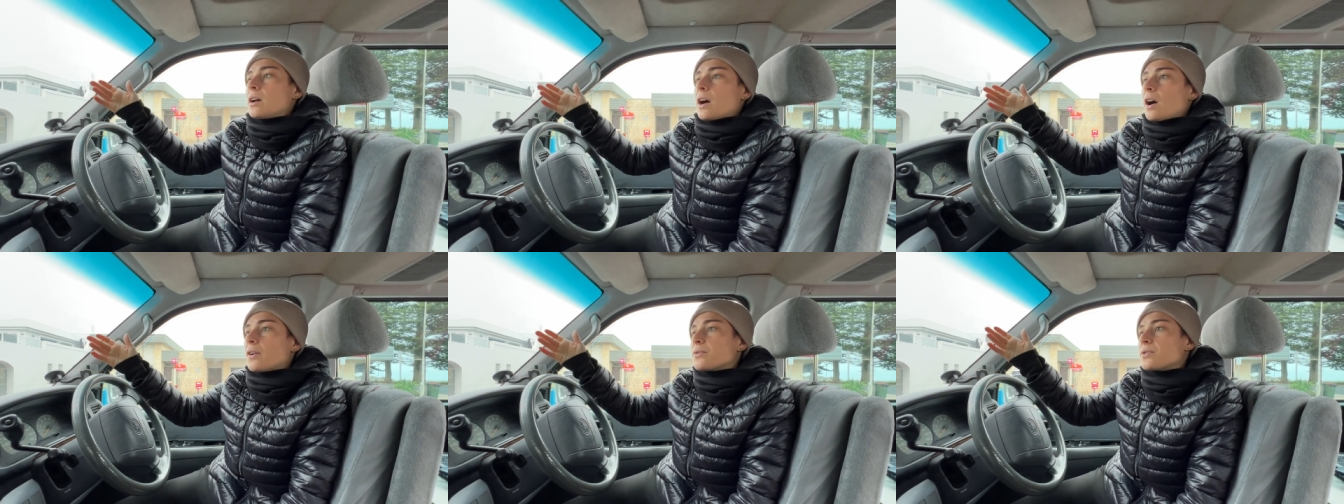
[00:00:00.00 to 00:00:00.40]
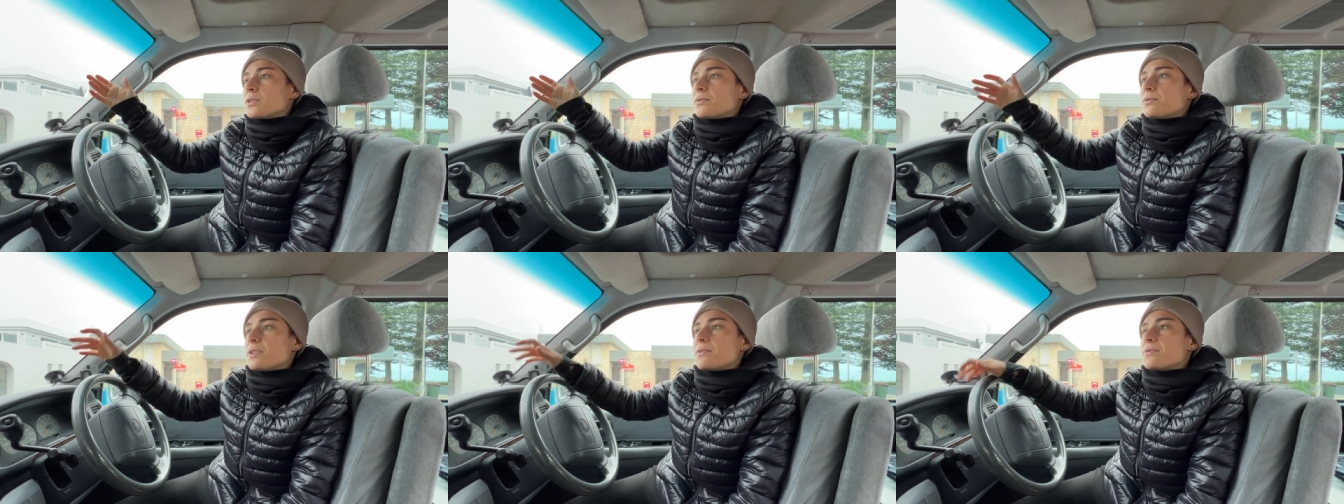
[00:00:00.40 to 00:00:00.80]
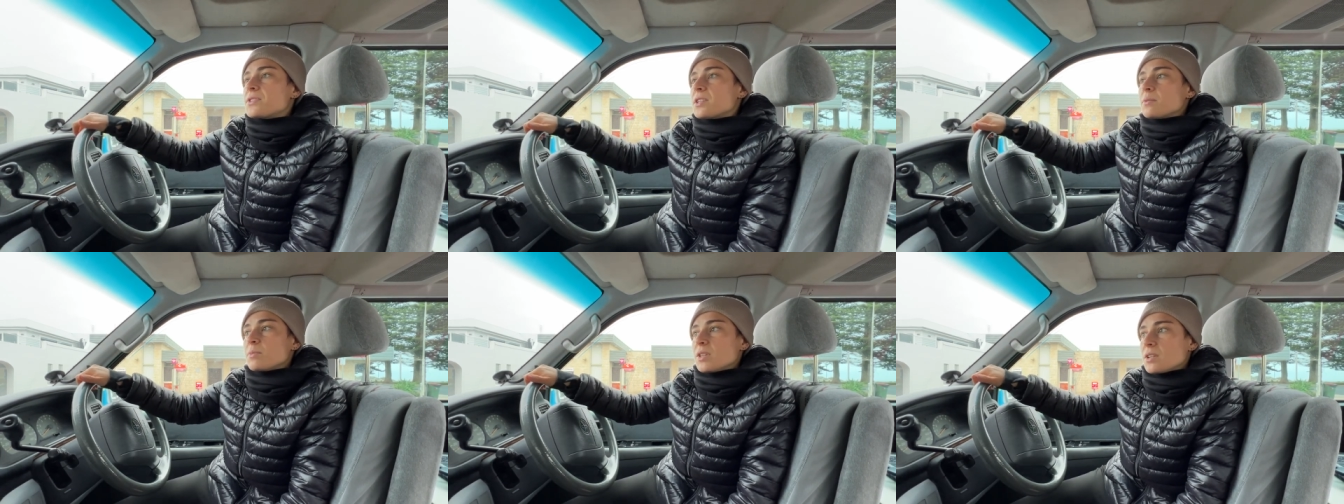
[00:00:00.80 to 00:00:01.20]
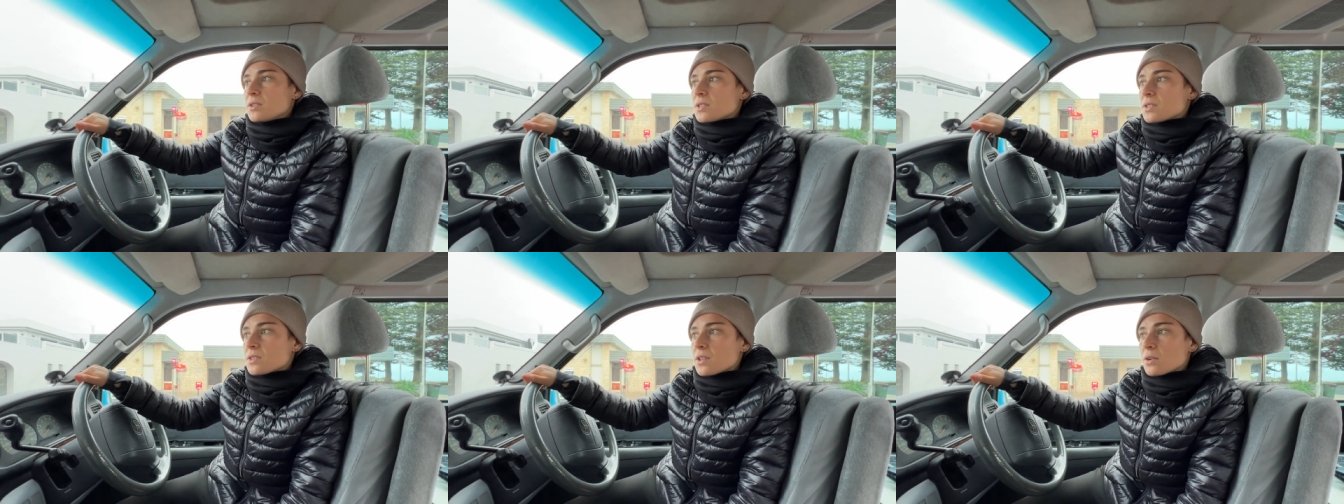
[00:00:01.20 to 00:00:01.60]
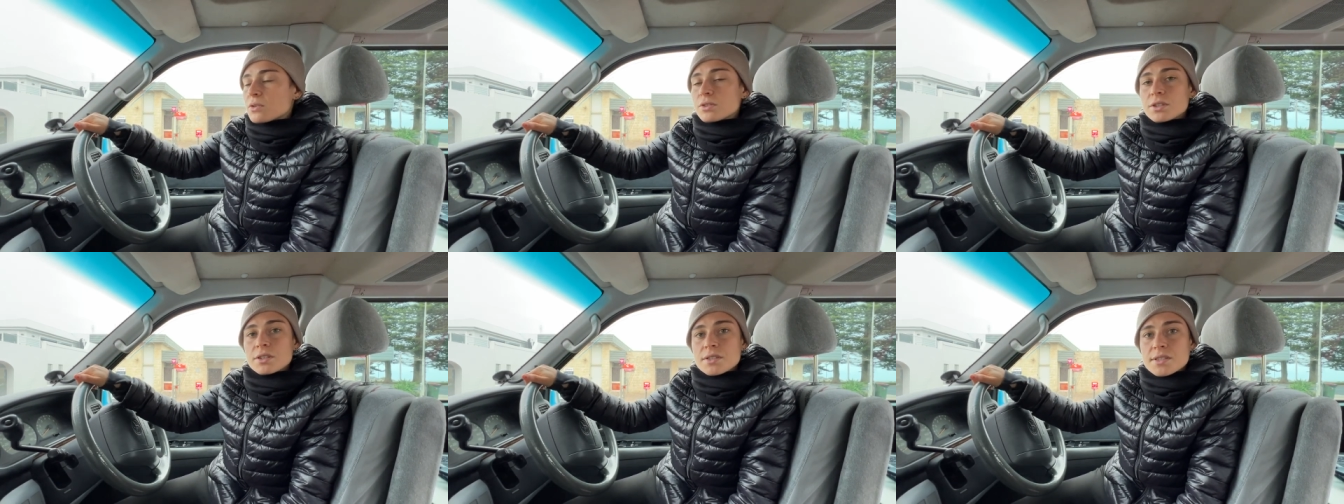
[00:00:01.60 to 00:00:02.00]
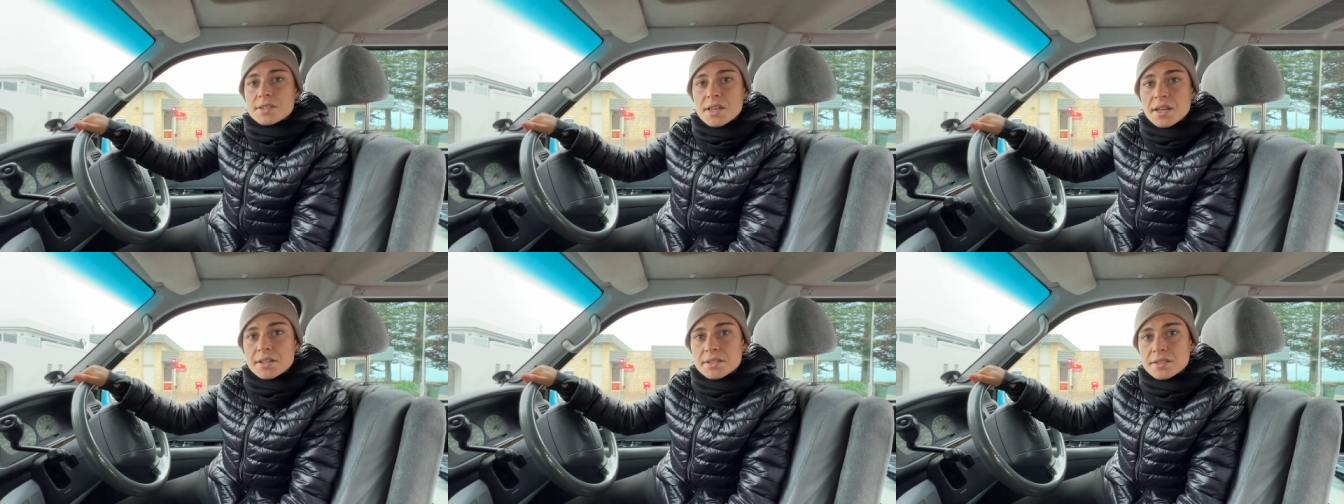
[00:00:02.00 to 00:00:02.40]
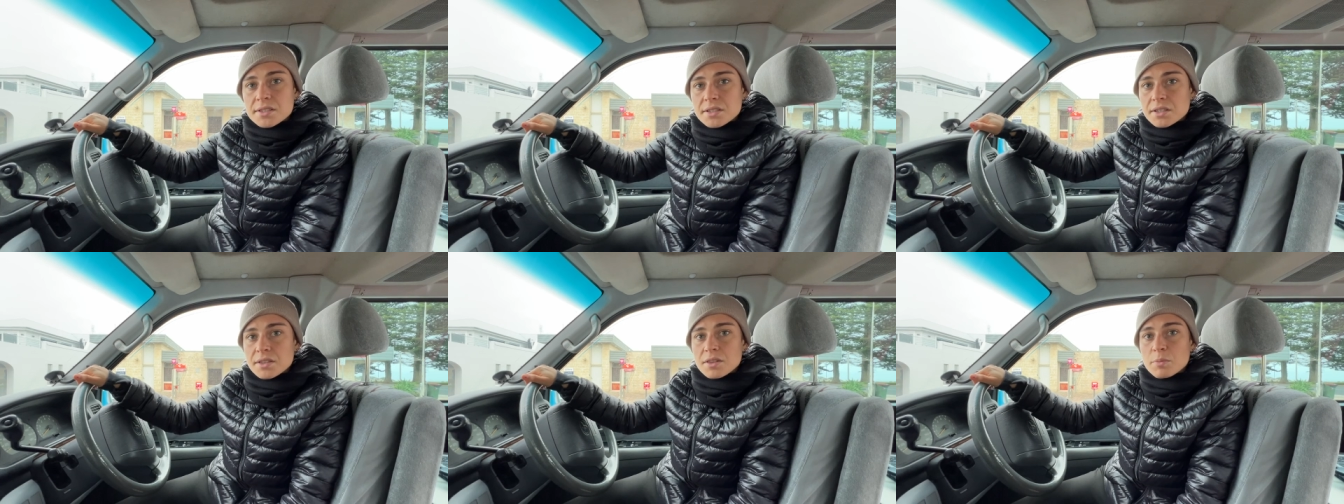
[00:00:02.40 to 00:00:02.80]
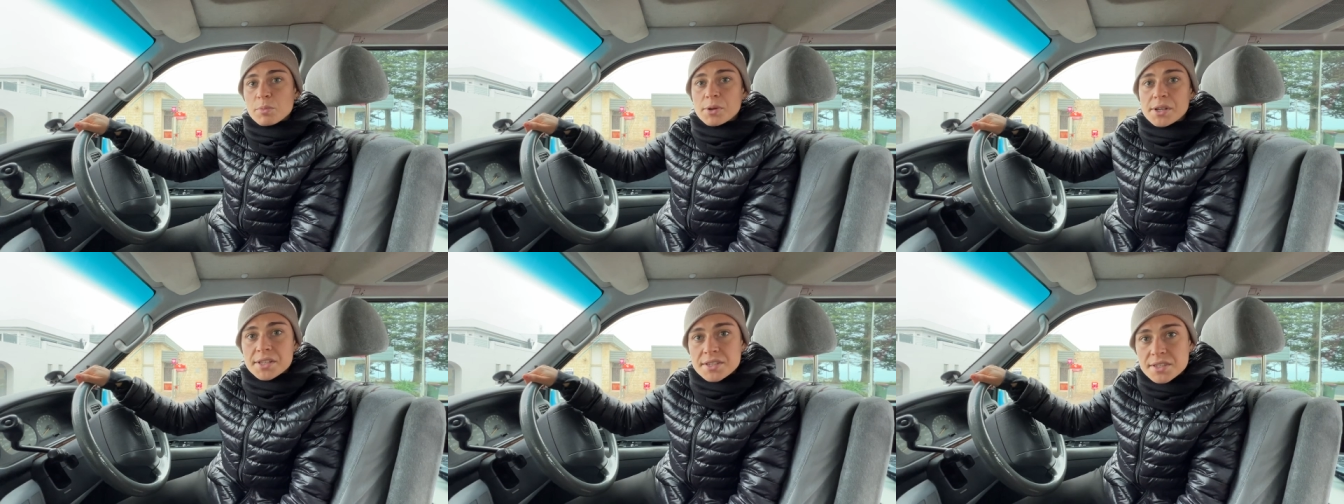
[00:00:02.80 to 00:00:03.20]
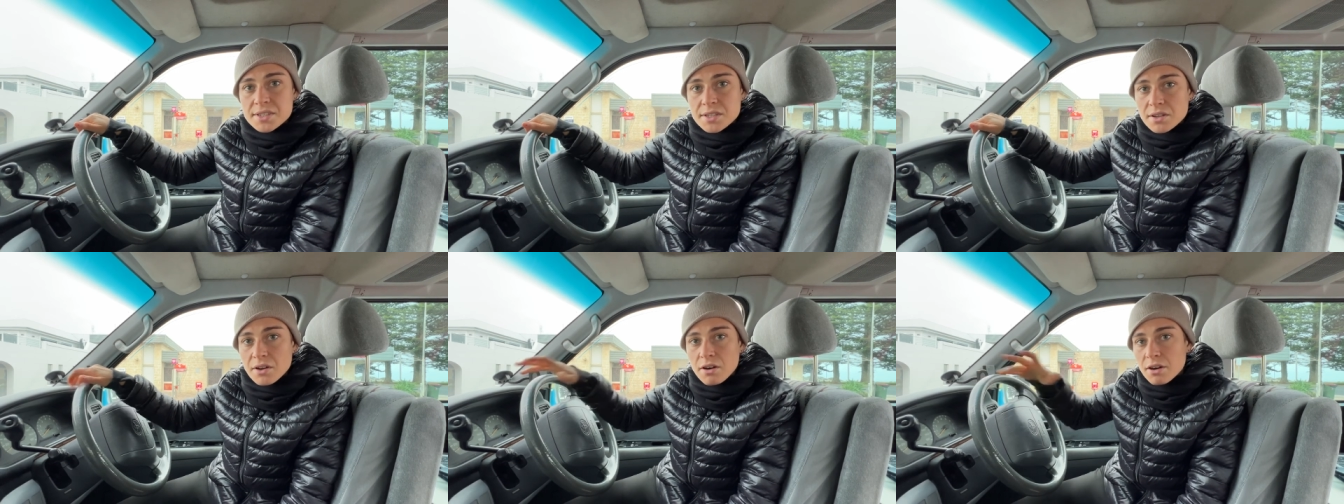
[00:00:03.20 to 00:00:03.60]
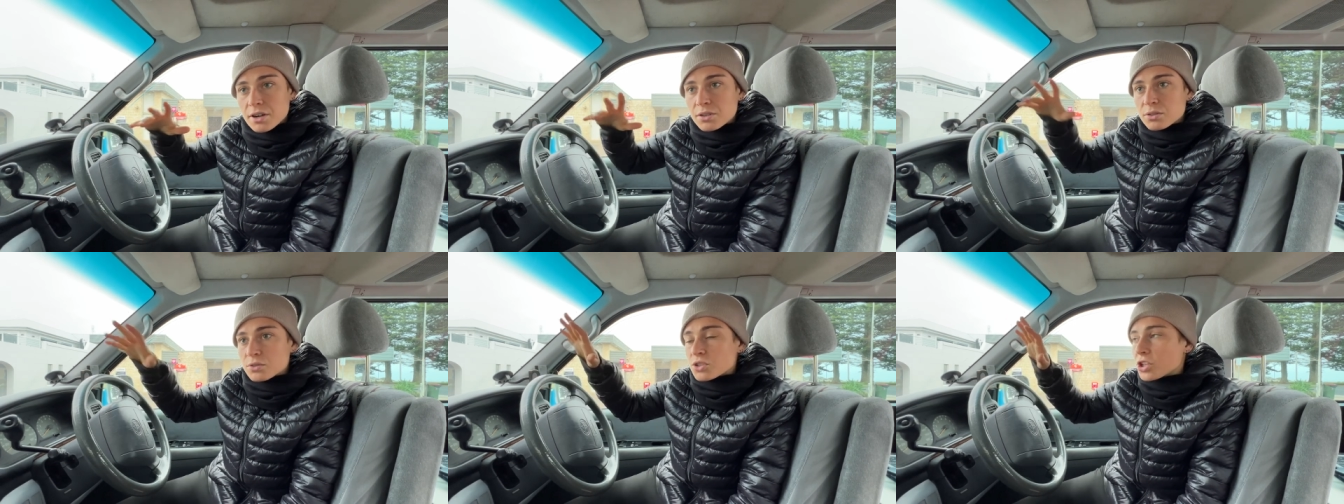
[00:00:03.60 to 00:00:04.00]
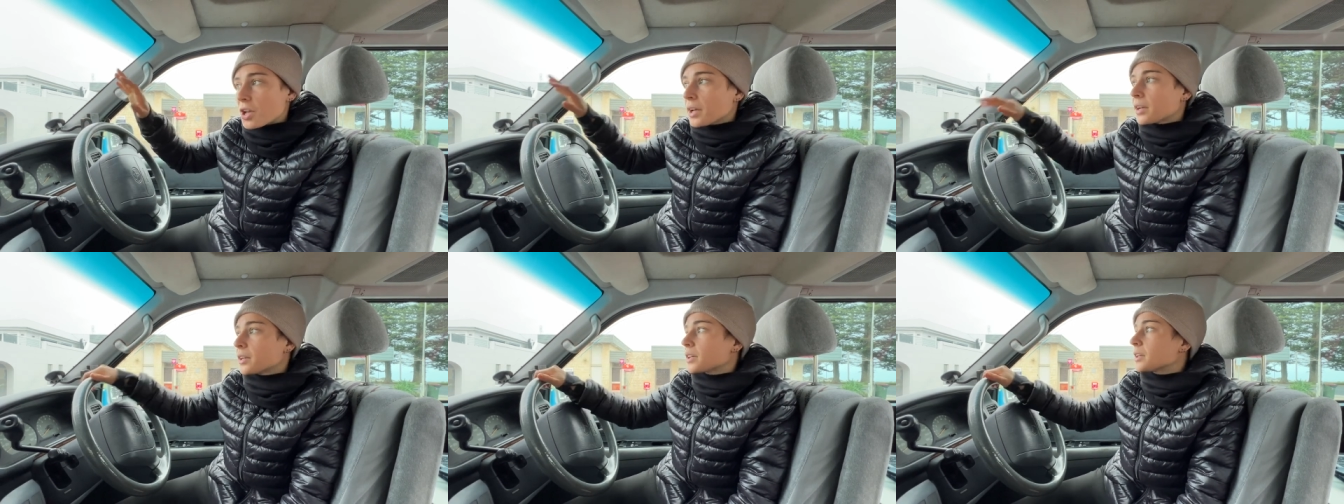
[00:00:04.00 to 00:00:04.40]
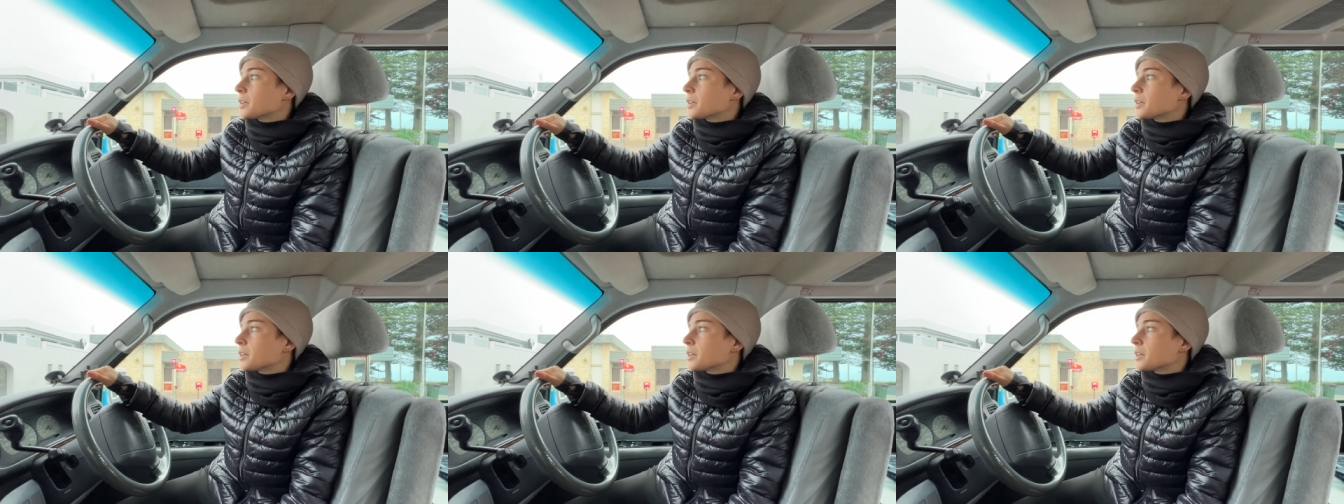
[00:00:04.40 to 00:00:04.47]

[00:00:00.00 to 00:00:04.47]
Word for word: after 15 minutes they couldn't send uh, the police car to check.